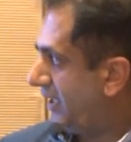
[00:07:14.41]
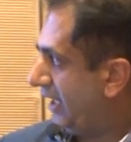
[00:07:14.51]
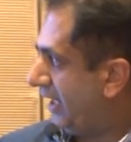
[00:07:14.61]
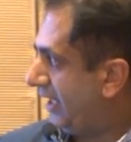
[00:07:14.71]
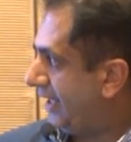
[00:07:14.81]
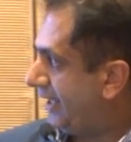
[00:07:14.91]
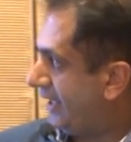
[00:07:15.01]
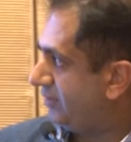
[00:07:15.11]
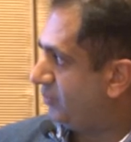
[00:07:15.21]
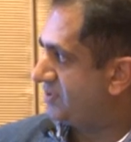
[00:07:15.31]

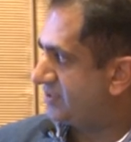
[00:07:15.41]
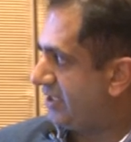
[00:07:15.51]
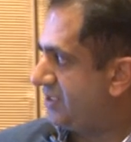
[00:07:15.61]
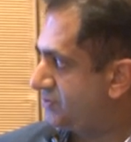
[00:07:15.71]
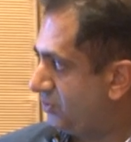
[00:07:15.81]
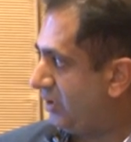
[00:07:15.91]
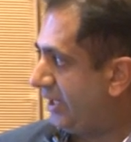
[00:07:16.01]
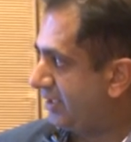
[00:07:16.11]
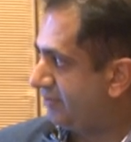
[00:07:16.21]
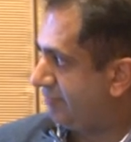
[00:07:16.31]
And the ones that I saw,
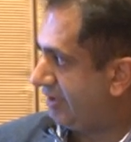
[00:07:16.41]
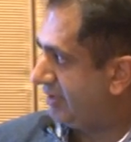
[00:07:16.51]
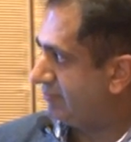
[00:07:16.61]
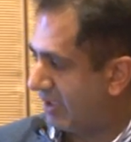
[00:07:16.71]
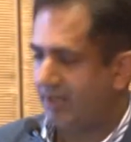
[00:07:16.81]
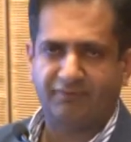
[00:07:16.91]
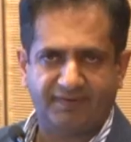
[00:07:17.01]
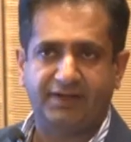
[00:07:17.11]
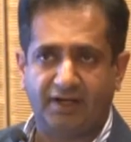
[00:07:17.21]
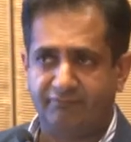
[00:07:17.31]
I find
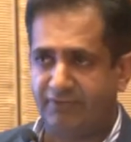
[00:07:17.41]
that